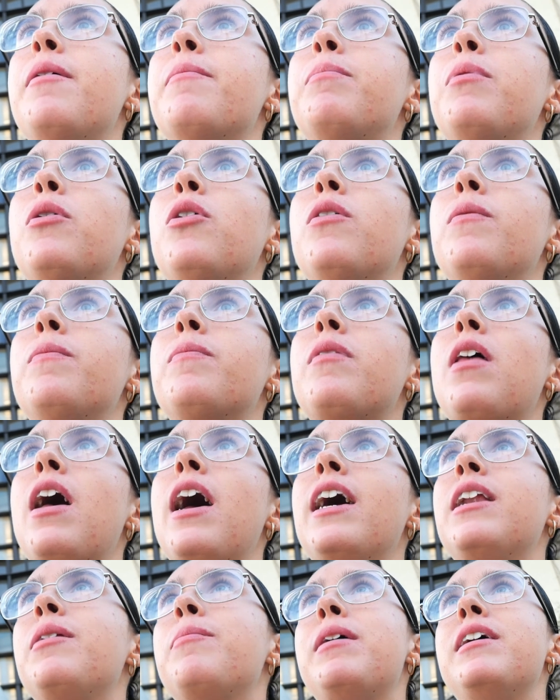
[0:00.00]
but I
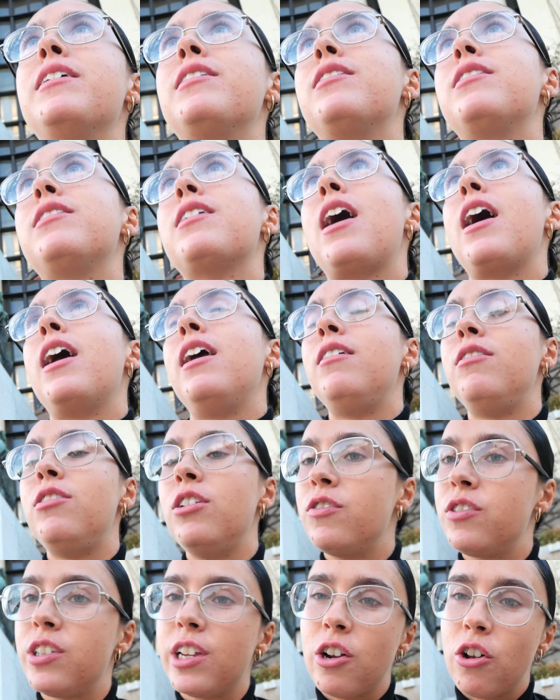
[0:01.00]
had an amazing day.
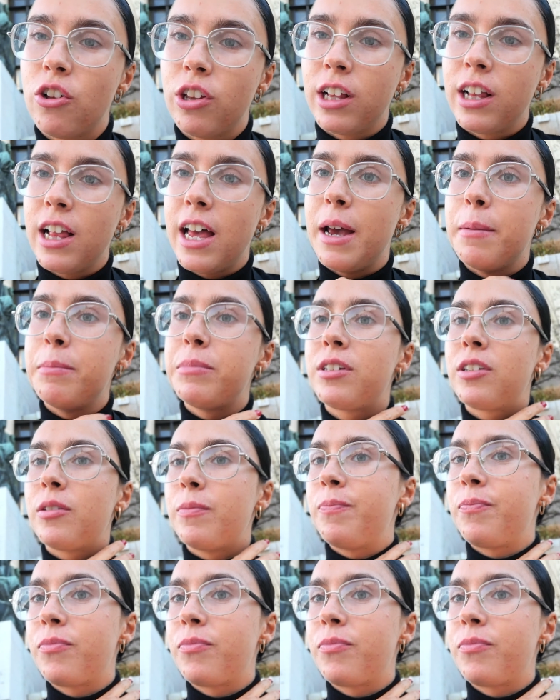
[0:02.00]
You've seen all the clips.